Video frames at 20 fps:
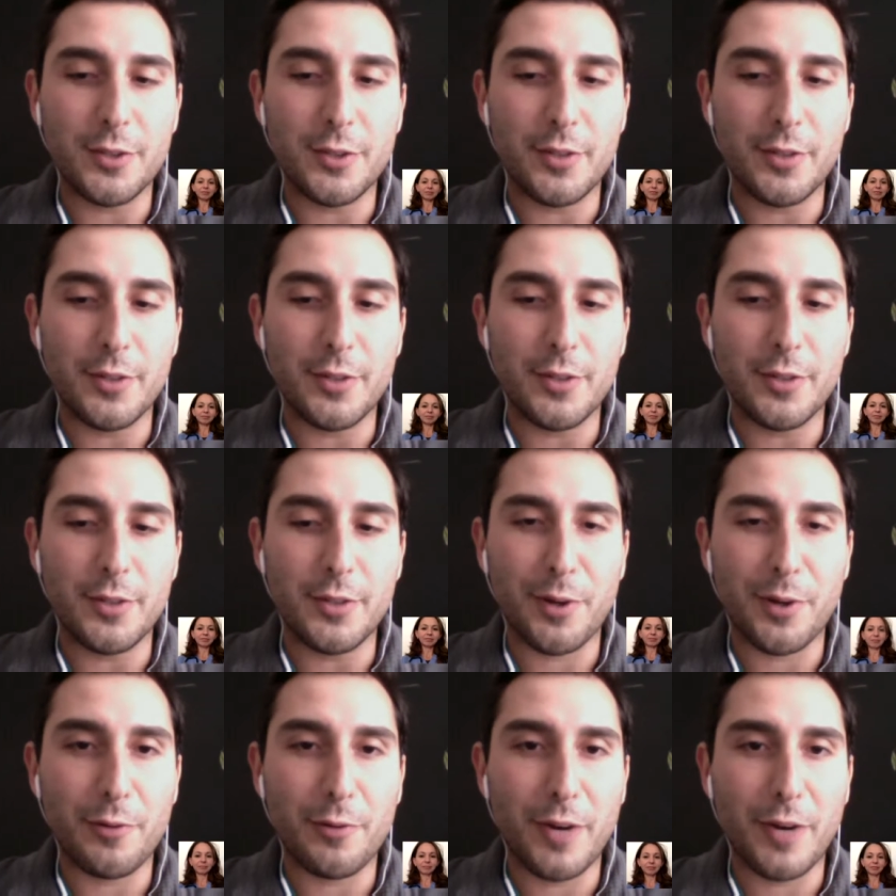
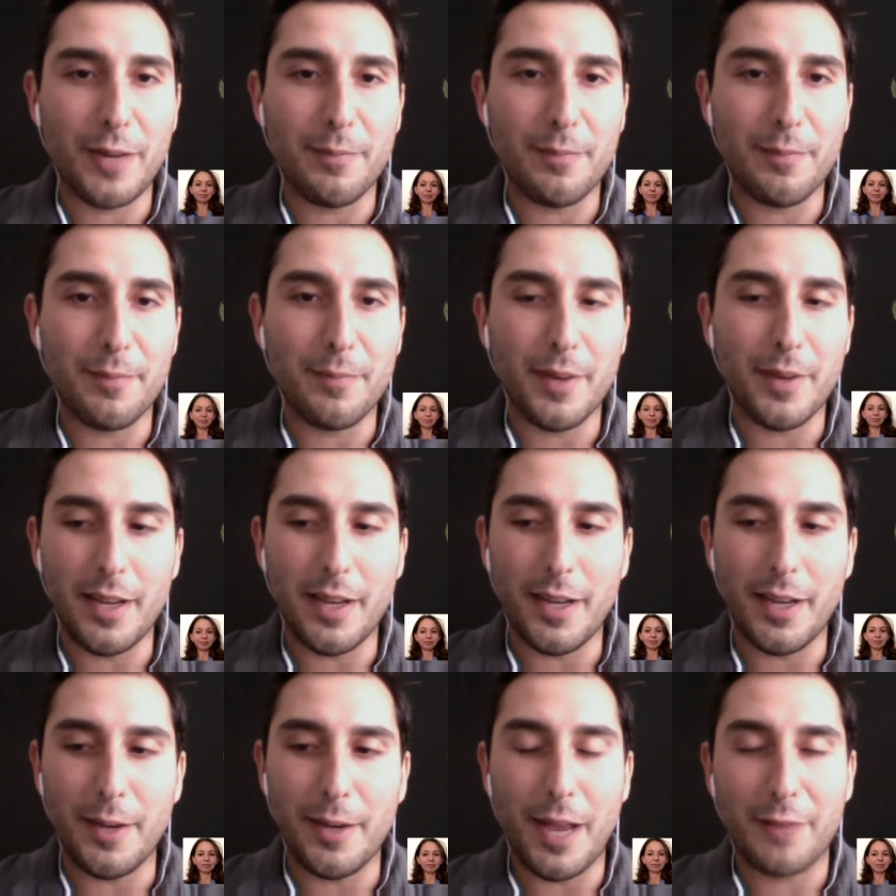Tulane's program
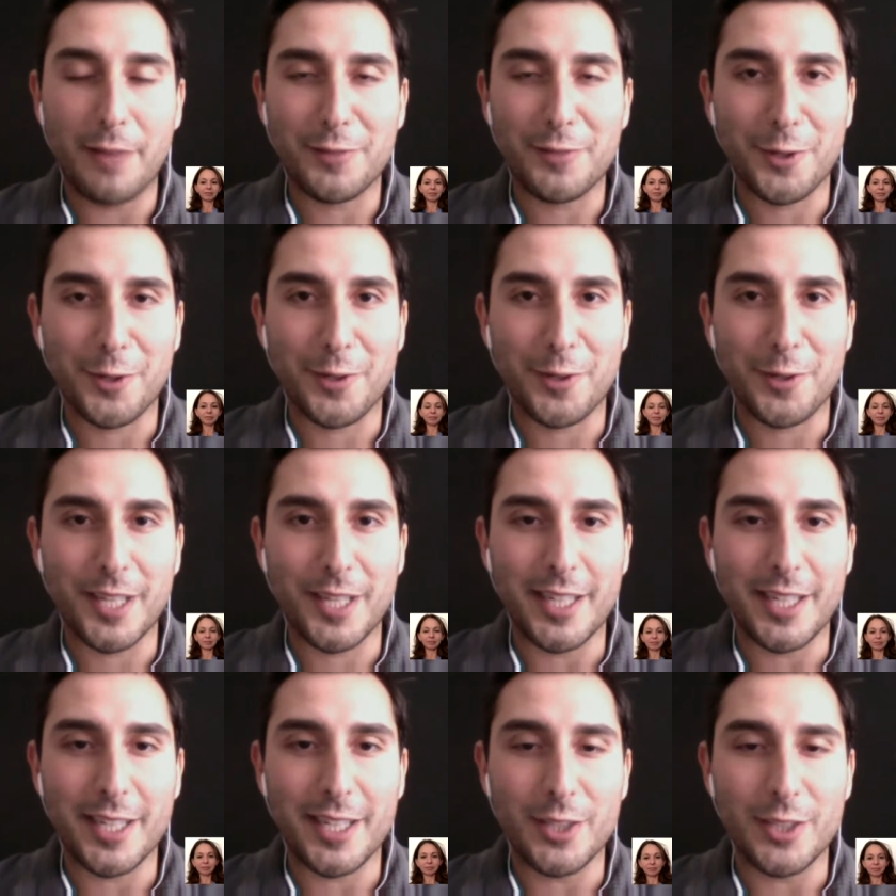after
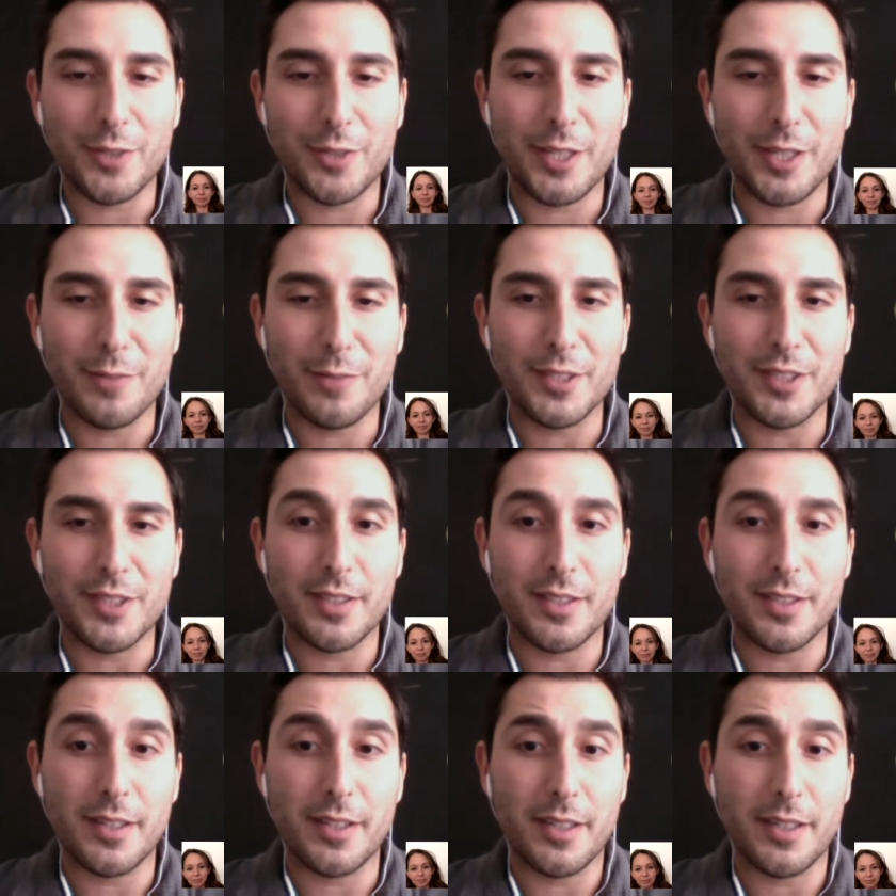Hurricane Katrina
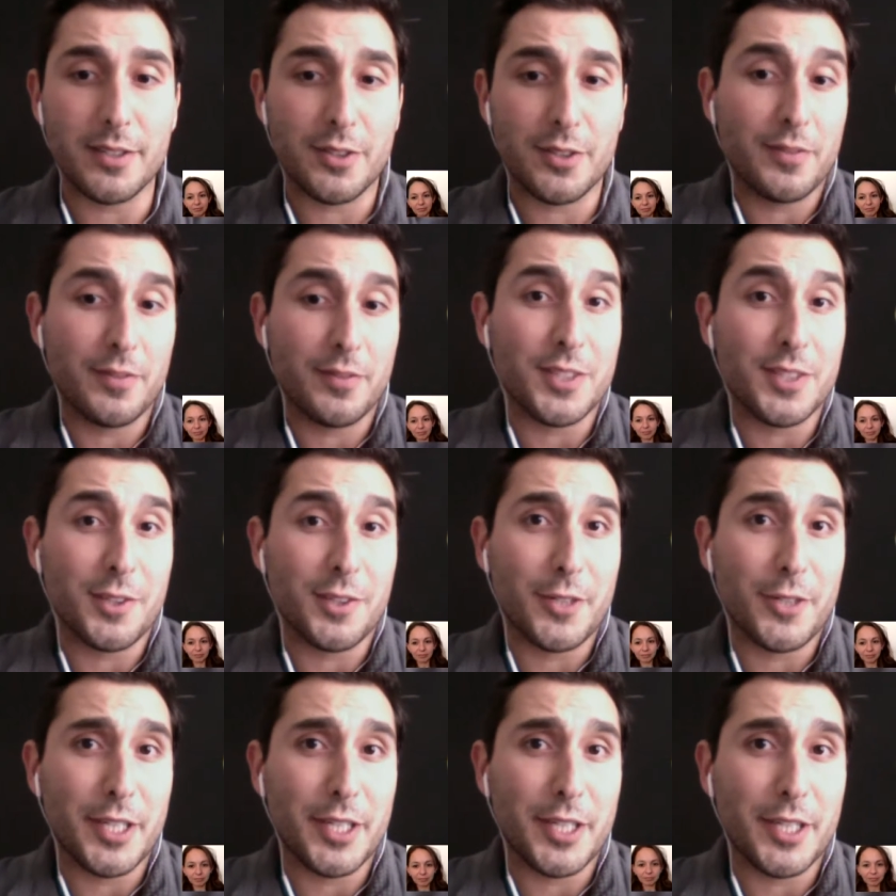was a service
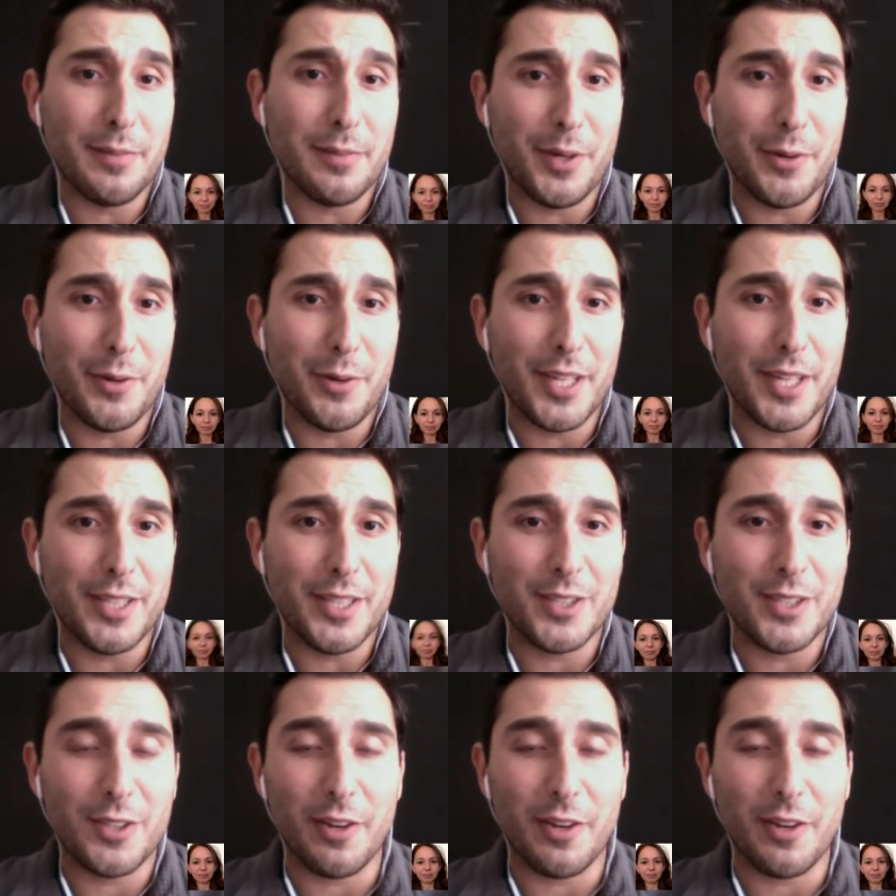learning component.